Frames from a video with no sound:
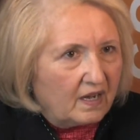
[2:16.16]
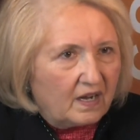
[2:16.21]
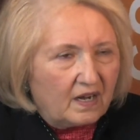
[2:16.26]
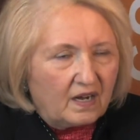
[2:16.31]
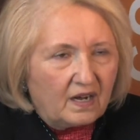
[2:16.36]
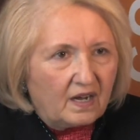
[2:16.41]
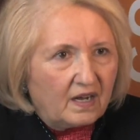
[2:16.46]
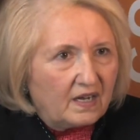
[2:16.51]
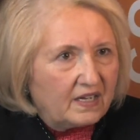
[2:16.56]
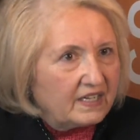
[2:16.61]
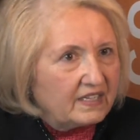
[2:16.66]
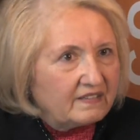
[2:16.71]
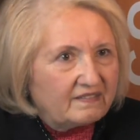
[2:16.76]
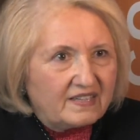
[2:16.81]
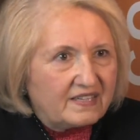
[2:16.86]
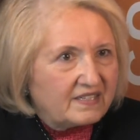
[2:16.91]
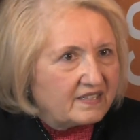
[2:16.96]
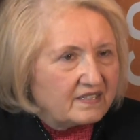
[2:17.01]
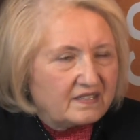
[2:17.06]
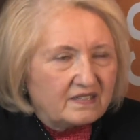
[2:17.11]

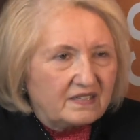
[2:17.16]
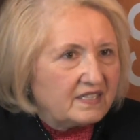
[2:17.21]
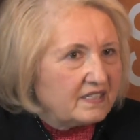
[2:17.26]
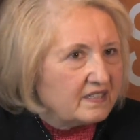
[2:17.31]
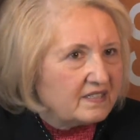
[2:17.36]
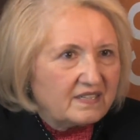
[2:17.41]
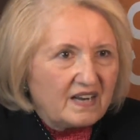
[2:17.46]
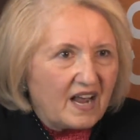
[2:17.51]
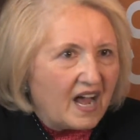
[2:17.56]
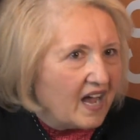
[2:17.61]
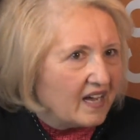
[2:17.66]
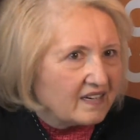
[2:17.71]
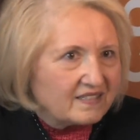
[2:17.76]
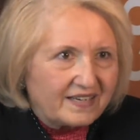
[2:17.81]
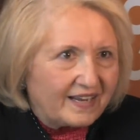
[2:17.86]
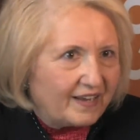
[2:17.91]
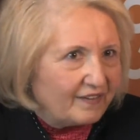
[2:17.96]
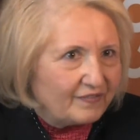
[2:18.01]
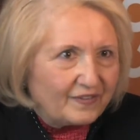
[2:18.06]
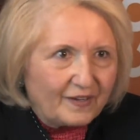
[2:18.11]
this is
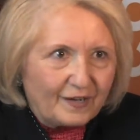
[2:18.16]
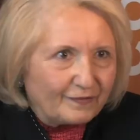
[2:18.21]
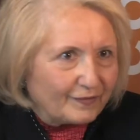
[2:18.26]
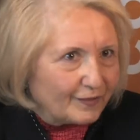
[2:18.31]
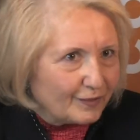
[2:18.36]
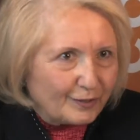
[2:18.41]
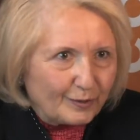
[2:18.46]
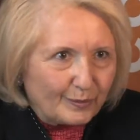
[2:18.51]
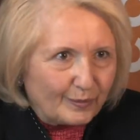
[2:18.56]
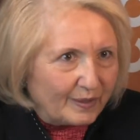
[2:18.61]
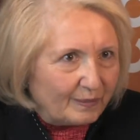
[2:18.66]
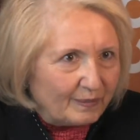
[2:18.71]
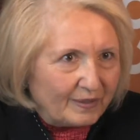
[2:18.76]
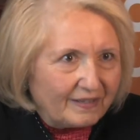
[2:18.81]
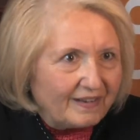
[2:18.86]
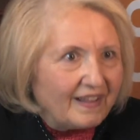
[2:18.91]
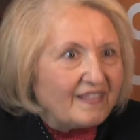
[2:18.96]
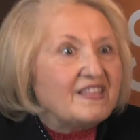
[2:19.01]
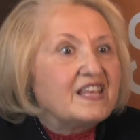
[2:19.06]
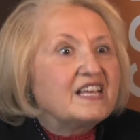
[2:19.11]
not a favor to
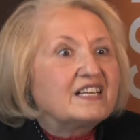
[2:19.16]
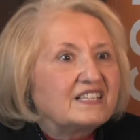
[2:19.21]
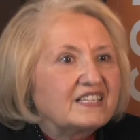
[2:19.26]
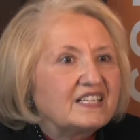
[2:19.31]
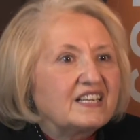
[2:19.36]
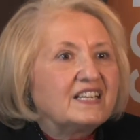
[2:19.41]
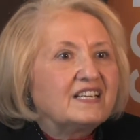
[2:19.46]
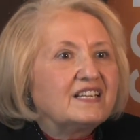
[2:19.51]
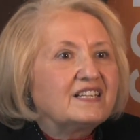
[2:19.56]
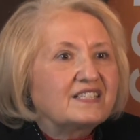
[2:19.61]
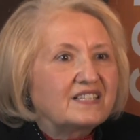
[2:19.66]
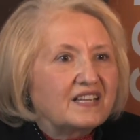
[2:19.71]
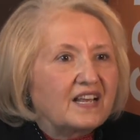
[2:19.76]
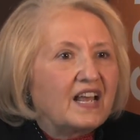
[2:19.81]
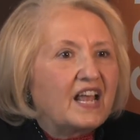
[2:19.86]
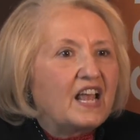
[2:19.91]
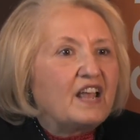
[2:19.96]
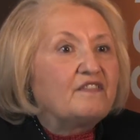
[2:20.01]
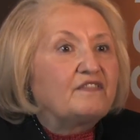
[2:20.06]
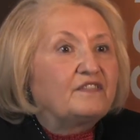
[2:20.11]
women. This is
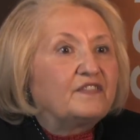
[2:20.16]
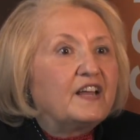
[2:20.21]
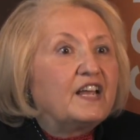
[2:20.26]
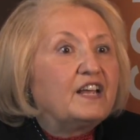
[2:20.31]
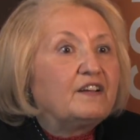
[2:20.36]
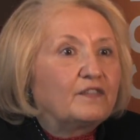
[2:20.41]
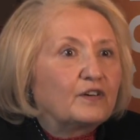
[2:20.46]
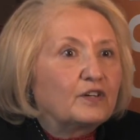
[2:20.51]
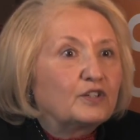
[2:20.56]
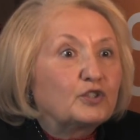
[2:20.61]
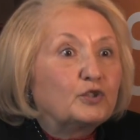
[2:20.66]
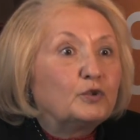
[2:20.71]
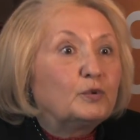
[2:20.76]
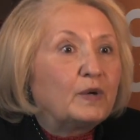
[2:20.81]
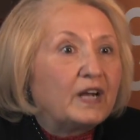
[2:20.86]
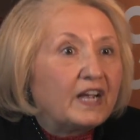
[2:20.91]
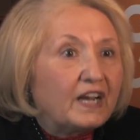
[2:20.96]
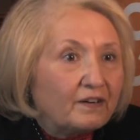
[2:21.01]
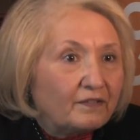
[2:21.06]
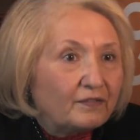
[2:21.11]
a favor
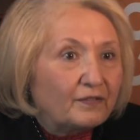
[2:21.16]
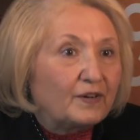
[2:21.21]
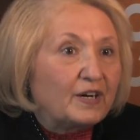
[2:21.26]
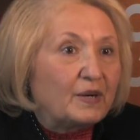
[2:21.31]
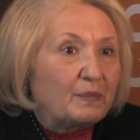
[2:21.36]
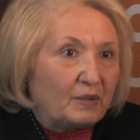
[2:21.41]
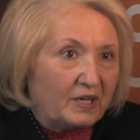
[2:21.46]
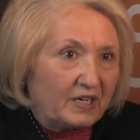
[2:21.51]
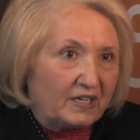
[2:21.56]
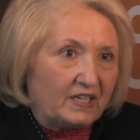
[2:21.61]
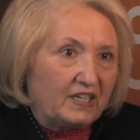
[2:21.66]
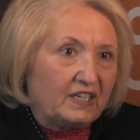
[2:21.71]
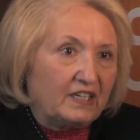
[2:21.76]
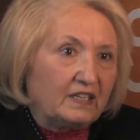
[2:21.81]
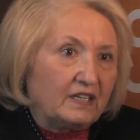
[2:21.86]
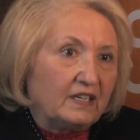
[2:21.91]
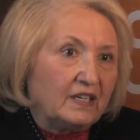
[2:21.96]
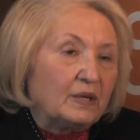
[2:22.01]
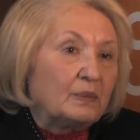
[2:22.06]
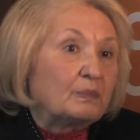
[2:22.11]
to
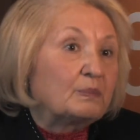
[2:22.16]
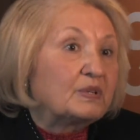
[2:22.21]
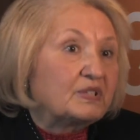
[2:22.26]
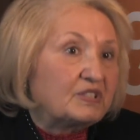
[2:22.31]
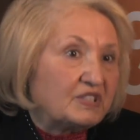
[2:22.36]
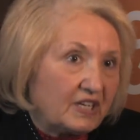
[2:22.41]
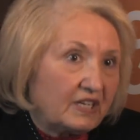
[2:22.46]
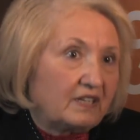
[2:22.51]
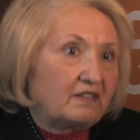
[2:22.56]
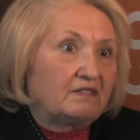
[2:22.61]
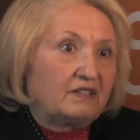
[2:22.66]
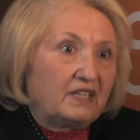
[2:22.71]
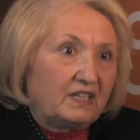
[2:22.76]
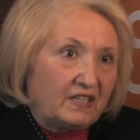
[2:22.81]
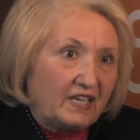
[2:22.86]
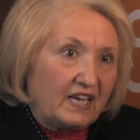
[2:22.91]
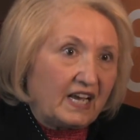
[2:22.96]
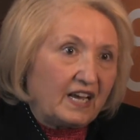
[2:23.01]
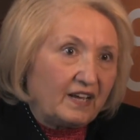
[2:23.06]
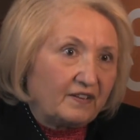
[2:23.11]
everybody, particularly
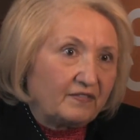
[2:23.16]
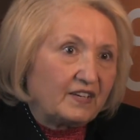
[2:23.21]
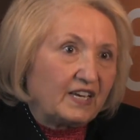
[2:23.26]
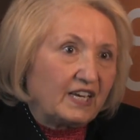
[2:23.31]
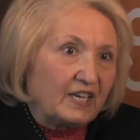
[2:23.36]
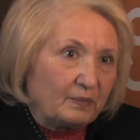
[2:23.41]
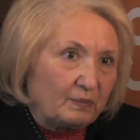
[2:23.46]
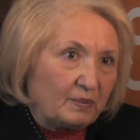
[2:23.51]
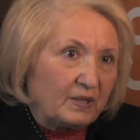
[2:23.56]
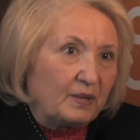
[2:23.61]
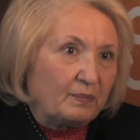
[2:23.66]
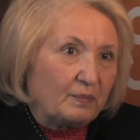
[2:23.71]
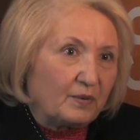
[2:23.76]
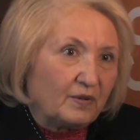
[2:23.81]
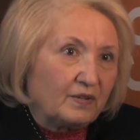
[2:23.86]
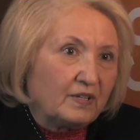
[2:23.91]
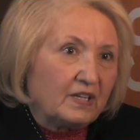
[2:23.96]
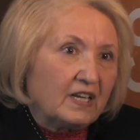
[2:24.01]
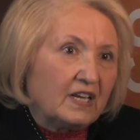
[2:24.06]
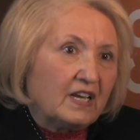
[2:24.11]
the Afghan
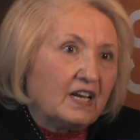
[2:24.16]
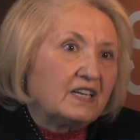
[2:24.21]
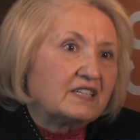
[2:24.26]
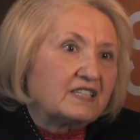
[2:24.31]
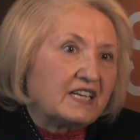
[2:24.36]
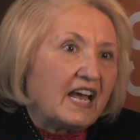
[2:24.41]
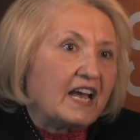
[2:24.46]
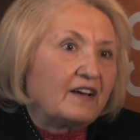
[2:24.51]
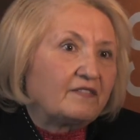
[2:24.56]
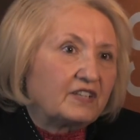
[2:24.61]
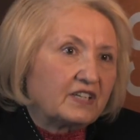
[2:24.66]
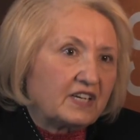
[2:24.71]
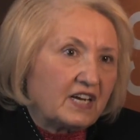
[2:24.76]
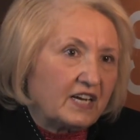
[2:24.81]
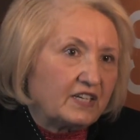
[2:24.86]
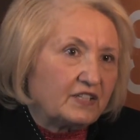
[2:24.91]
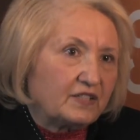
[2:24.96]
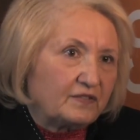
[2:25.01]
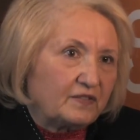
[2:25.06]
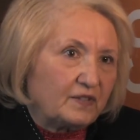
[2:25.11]
people, to have the
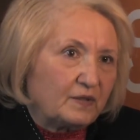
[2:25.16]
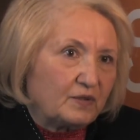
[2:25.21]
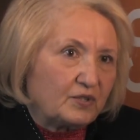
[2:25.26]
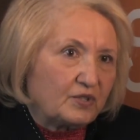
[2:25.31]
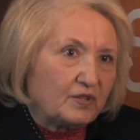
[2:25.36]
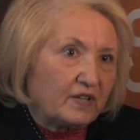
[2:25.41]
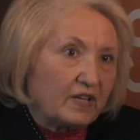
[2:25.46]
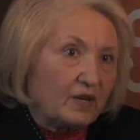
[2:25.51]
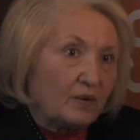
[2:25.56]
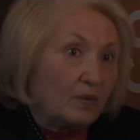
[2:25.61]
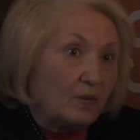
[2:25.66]
kind of future they